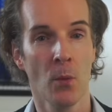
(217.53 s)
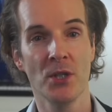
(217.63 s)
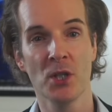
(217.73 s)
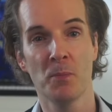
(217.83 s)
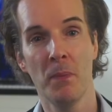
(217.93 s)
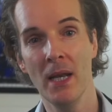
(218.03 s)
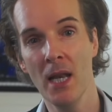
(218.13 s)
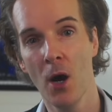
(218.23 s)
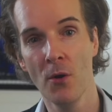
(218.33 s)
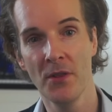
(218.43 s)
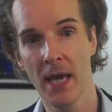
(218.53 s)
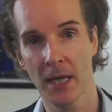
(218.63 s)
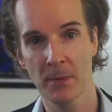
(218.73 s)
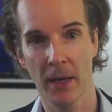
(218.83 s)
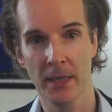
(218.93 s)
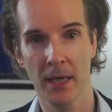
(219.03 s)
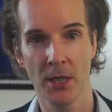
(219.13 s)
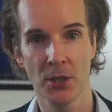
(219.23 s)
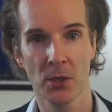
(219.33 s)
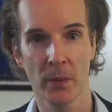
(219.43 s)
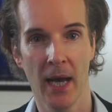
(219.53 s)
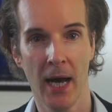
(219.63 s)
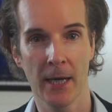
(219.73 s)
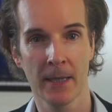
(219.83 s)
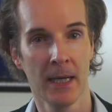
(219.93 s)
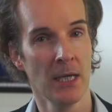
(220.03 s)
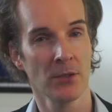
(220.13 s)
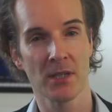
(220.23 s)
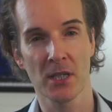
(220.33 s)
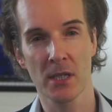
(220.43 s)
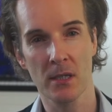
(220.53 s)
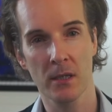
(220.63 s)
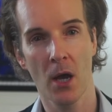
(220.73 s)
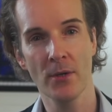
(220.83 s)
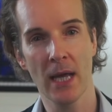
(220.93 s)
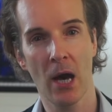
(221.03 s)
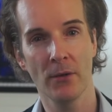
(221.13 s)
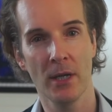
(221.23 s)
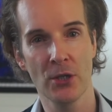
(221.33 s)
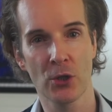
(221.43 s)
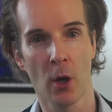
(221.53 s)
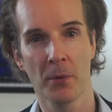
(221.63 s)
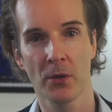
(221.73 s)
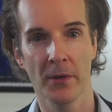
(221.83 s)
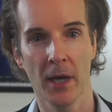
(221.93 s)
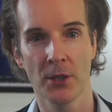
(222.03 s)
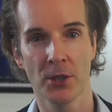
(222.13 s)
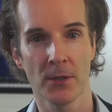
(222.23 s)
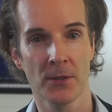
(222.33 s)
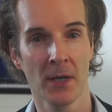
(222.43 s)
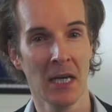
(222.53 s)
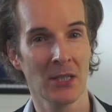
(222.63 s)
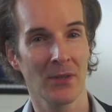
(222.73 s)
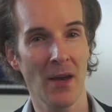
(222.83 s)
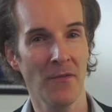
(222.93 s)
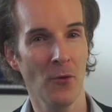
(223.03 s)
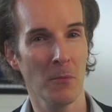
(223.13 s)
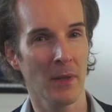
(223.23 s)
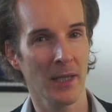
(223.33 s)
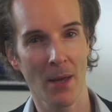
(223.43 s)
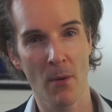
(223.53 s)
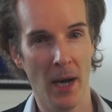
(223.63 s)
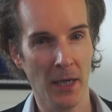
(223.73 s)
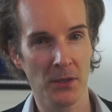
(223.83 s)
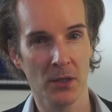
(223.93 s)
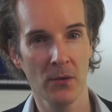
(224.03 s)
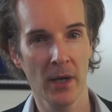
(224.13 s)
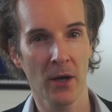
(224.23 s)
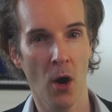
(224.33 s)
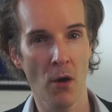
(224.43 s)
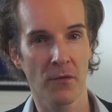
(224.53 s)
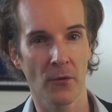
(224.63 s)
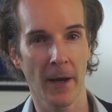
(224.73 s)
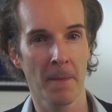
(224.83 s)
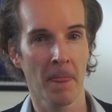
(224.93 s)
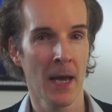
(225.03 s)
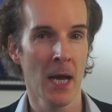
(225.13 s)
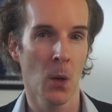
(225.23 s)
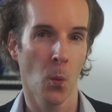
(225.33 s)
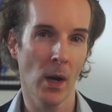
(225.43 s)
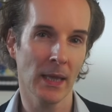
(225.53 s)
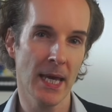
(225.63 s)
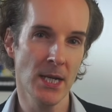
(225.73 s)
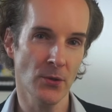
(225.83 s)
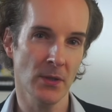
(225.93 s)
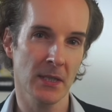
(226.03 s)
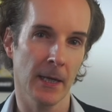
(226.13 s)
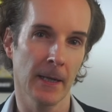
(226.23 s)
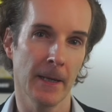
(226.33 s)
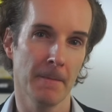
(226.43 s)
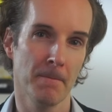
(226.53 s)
which is below the expectations we had. So there's a slowdown in job creations. So therefore, labor market's cooling off, right? Well, interestingly,